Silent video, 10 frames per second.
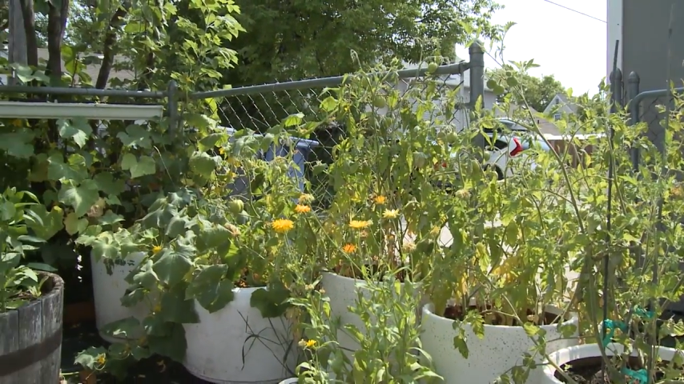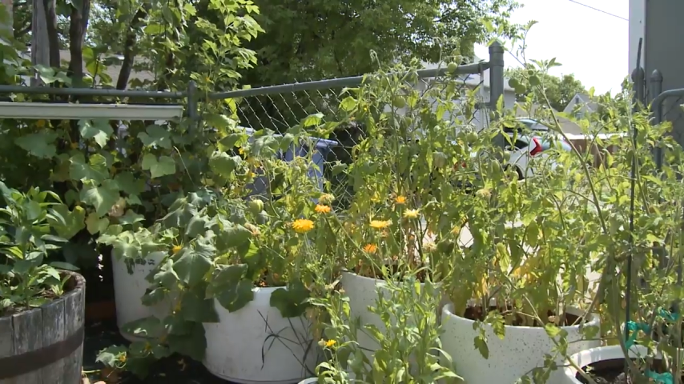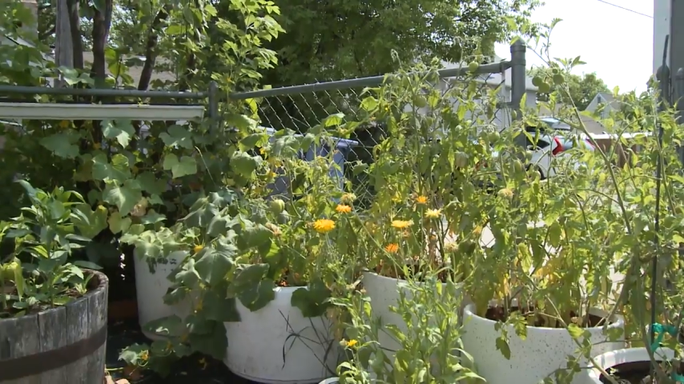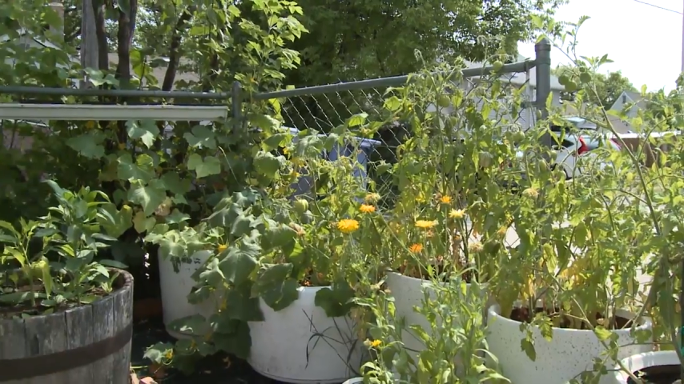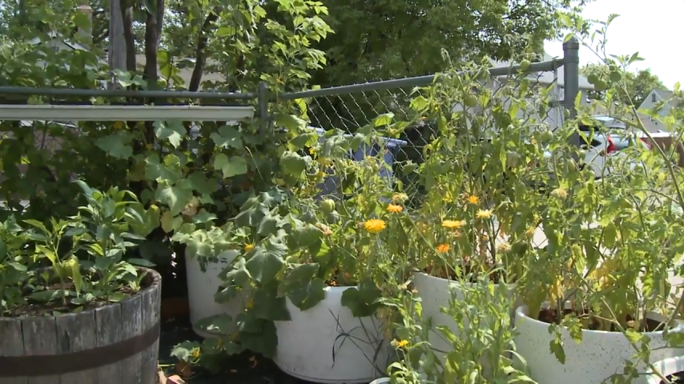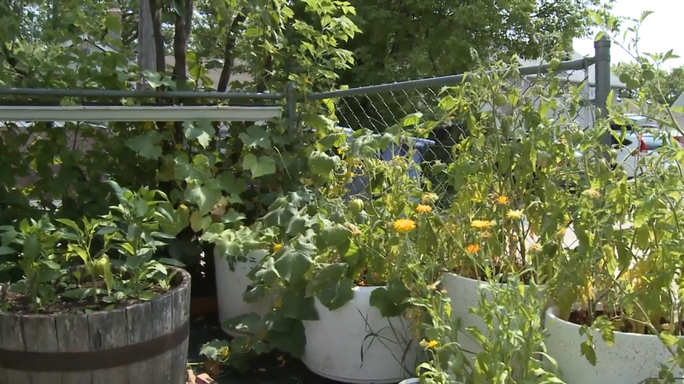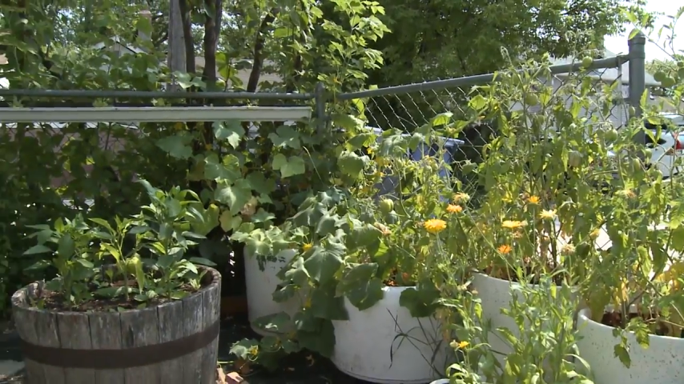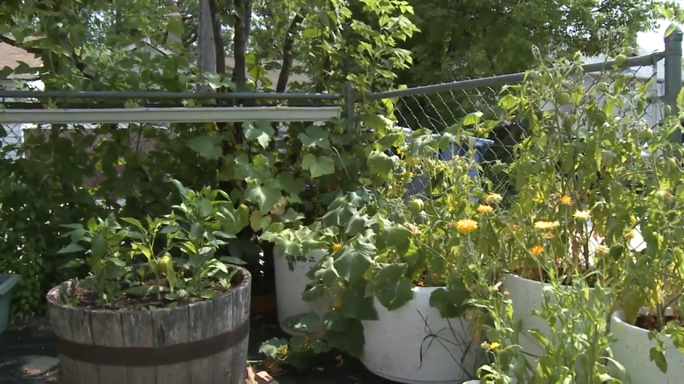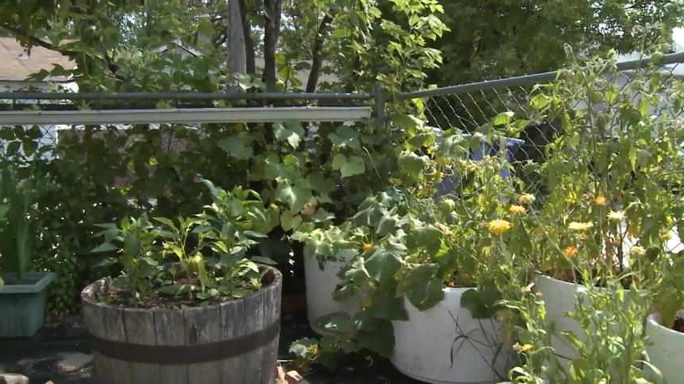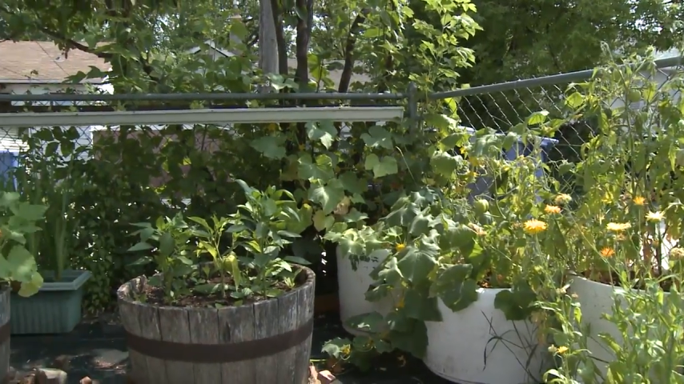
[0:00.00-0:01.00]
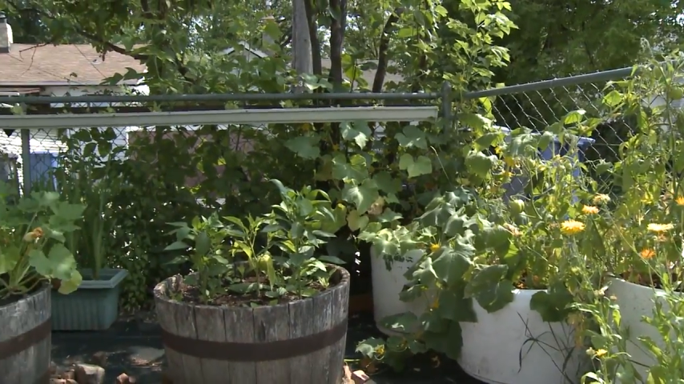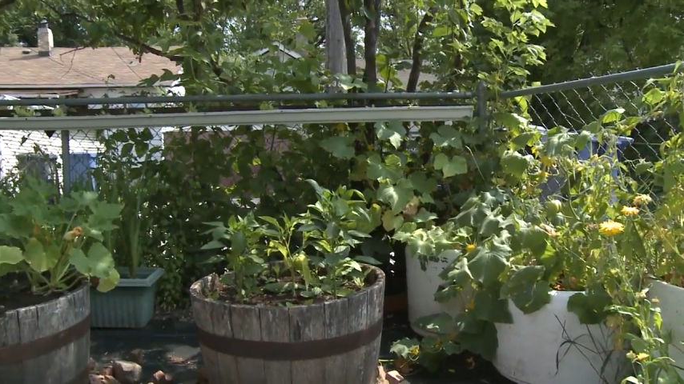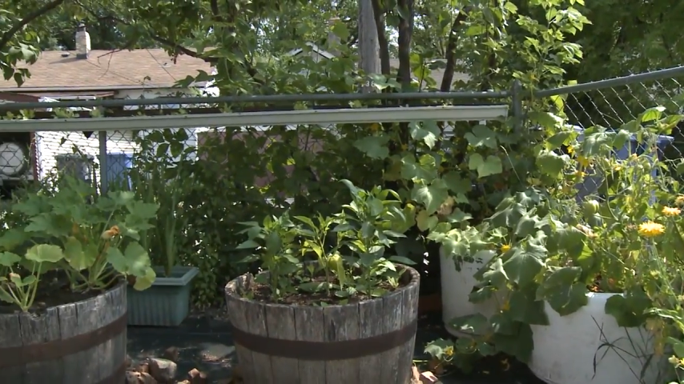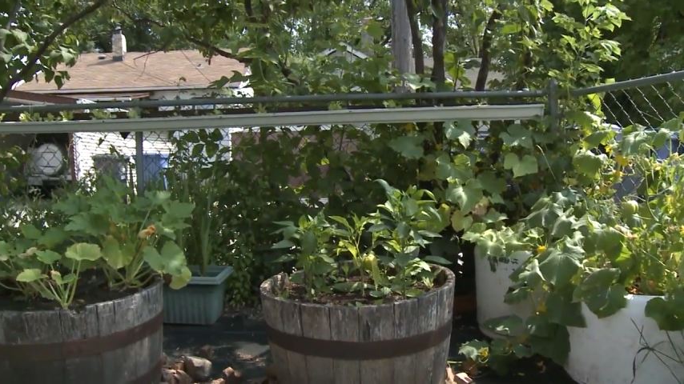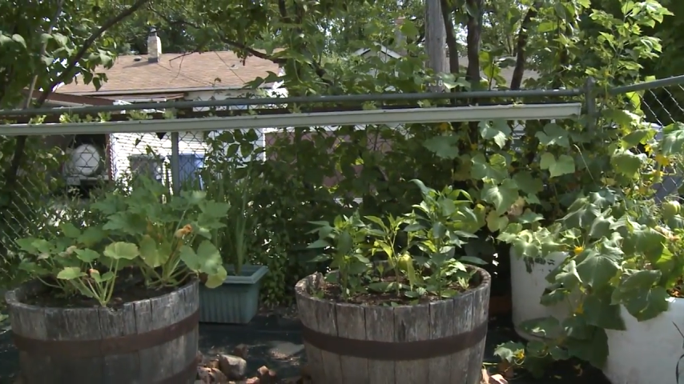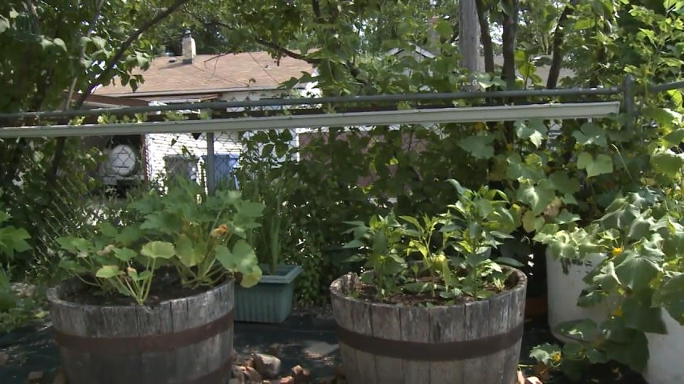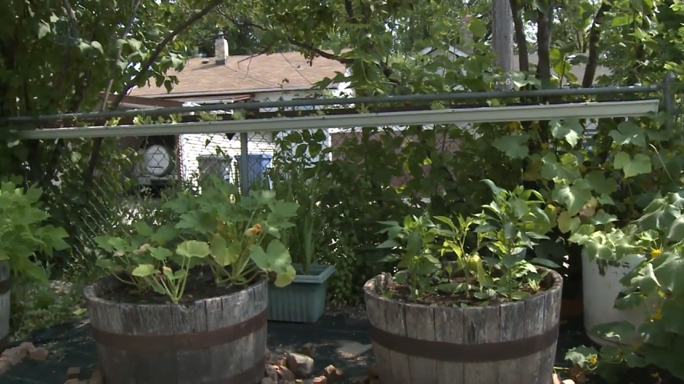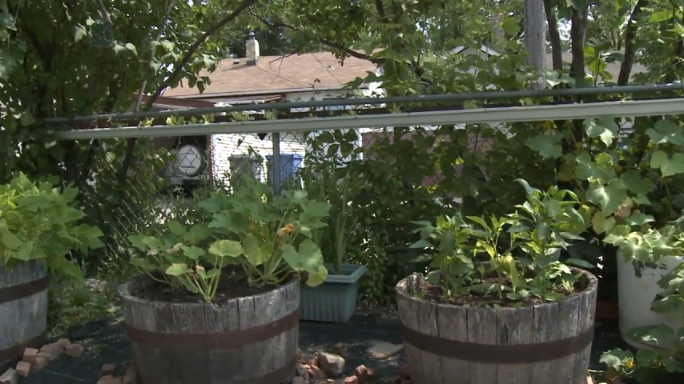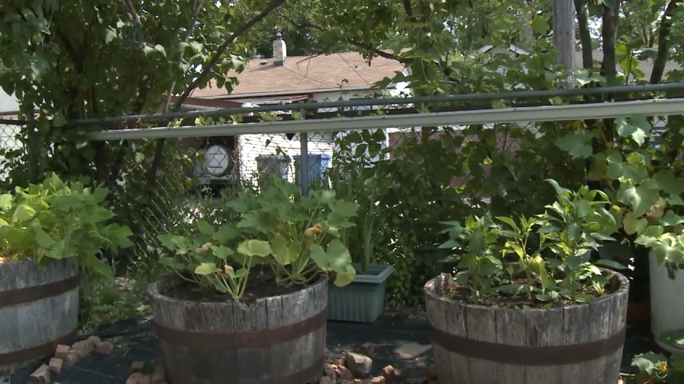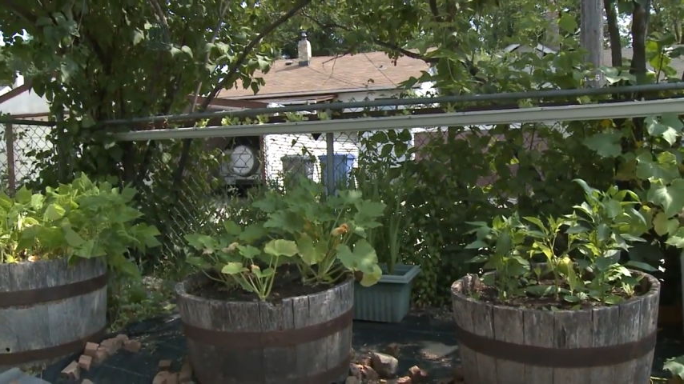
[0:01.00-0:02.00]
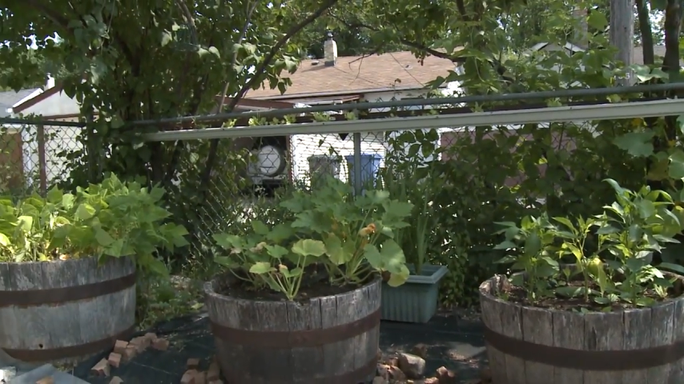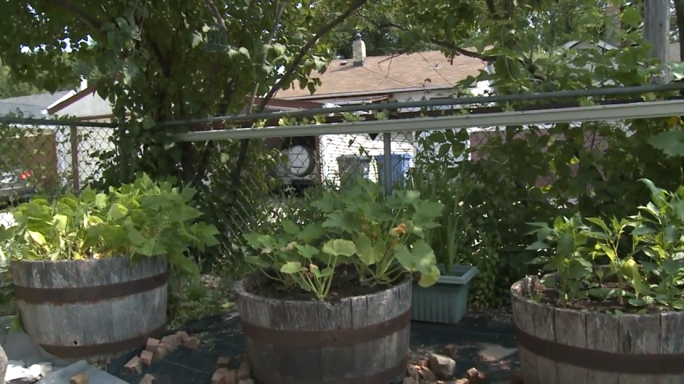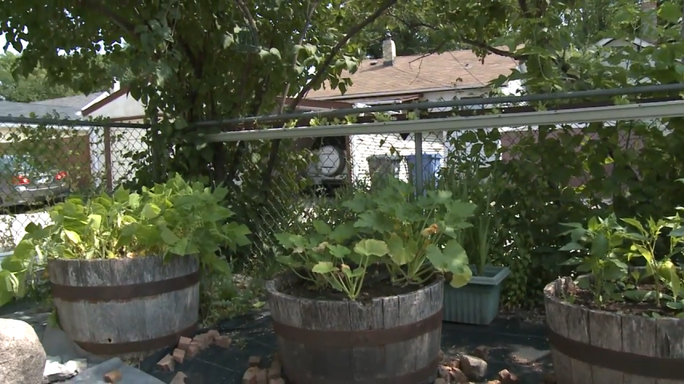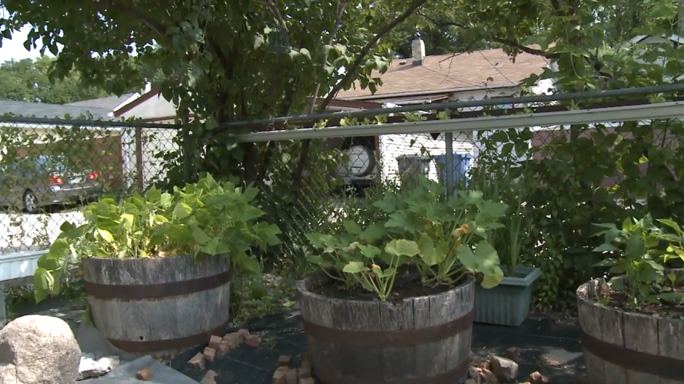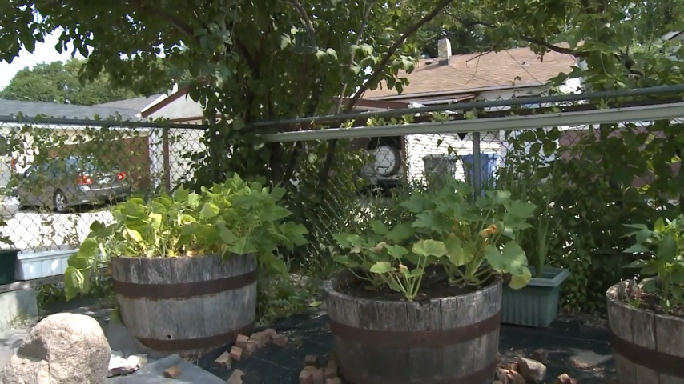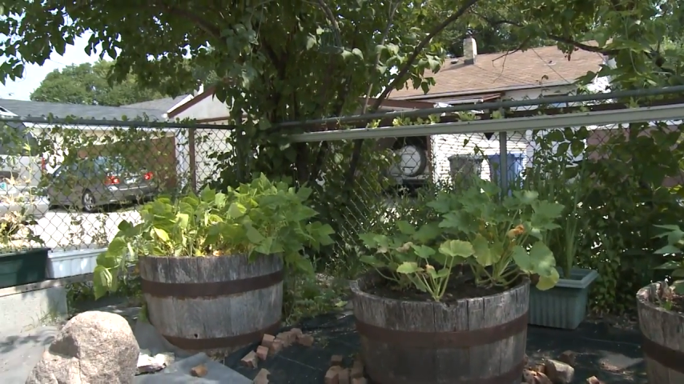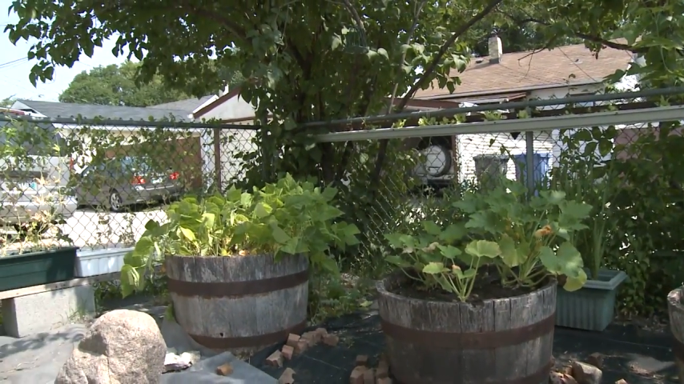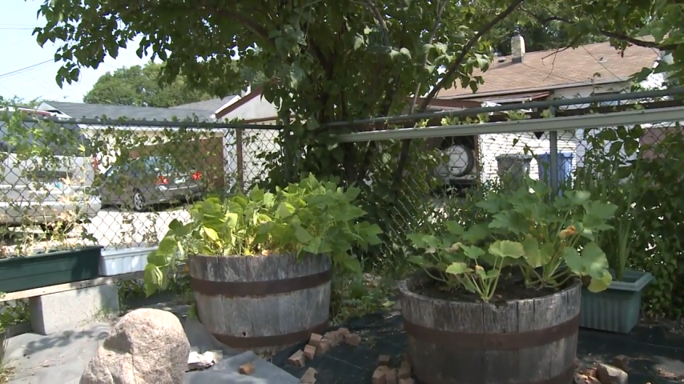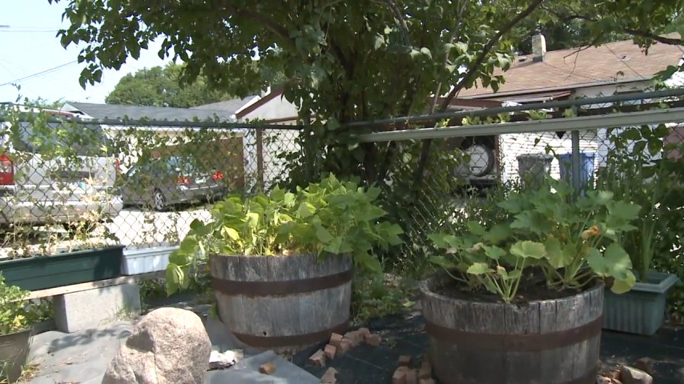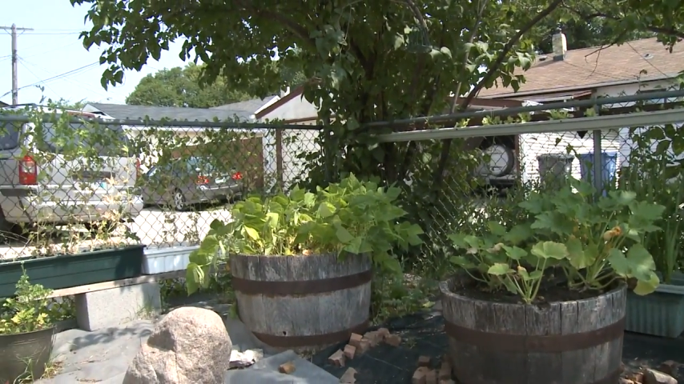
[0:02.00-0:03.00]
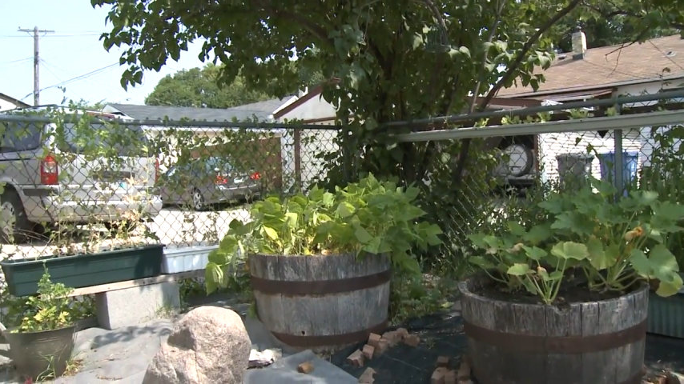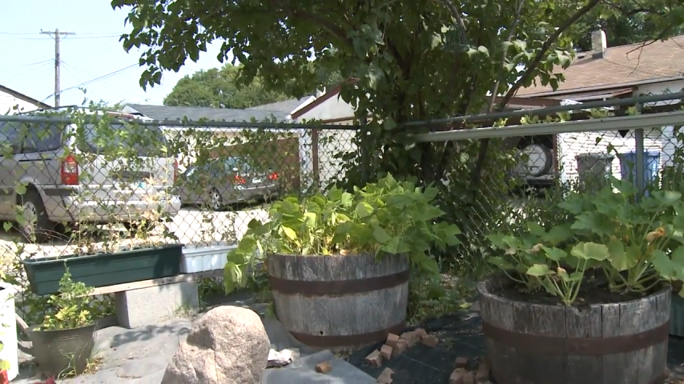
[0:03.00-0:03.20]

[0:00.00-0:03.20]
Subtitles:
Nobody's mouth can be seen.